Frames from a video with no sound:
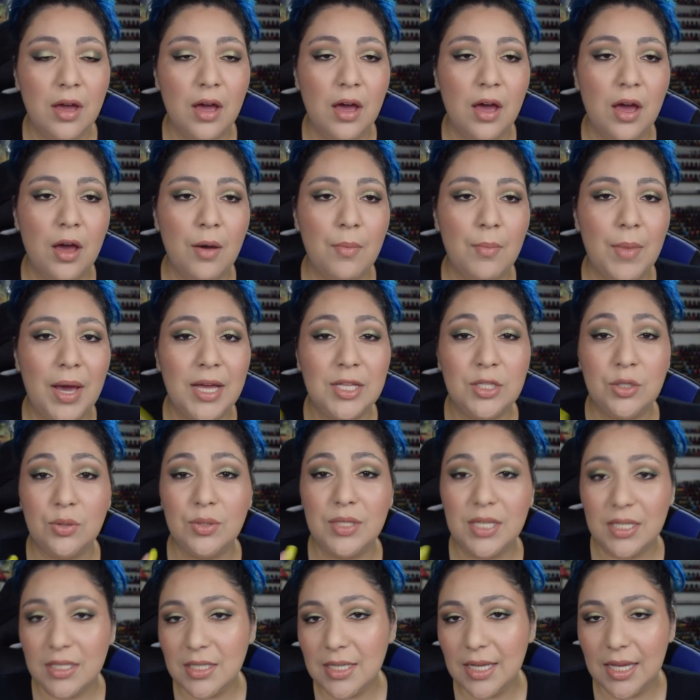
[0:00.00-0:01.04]
Um, I do
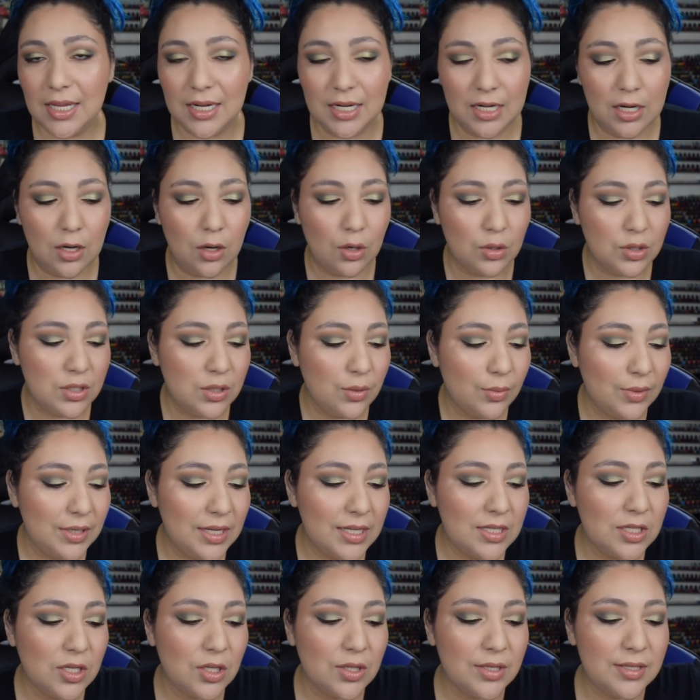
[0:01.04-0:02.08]
tend to get it at Ulta when
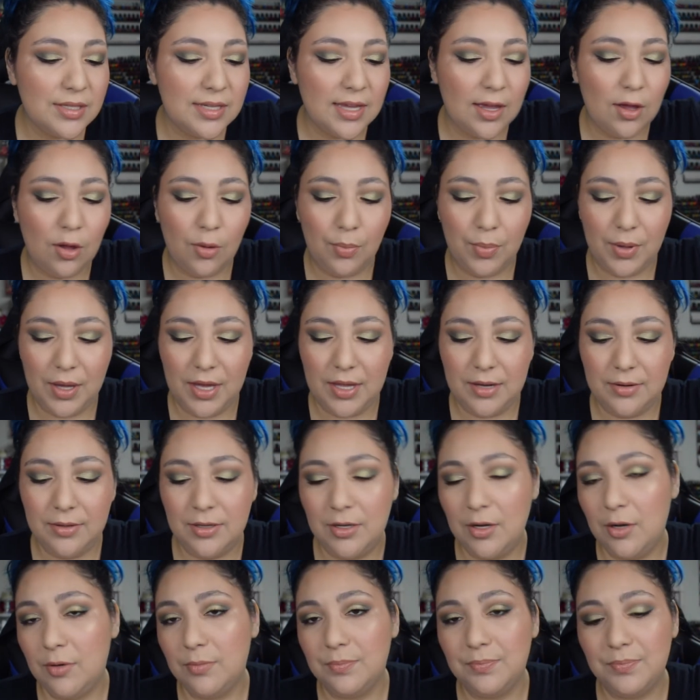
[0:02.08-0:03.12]
it's on sale, but
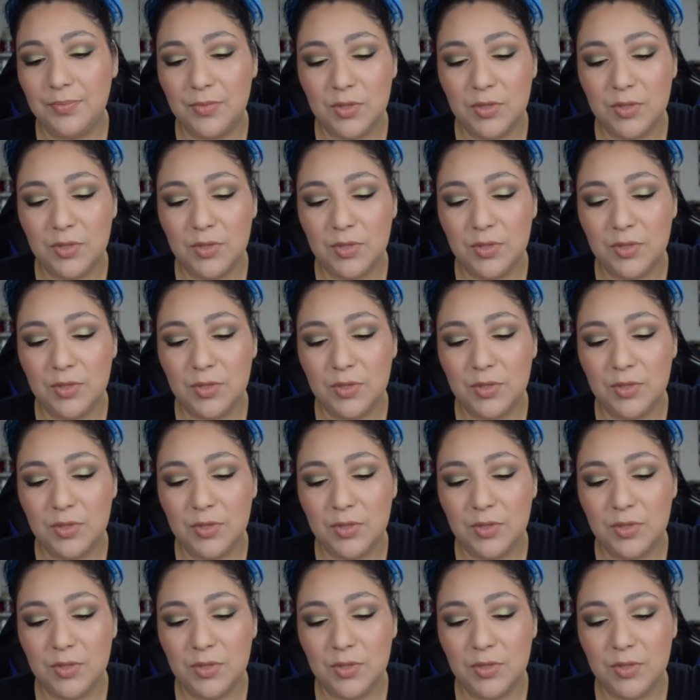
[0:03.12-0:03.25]
you know,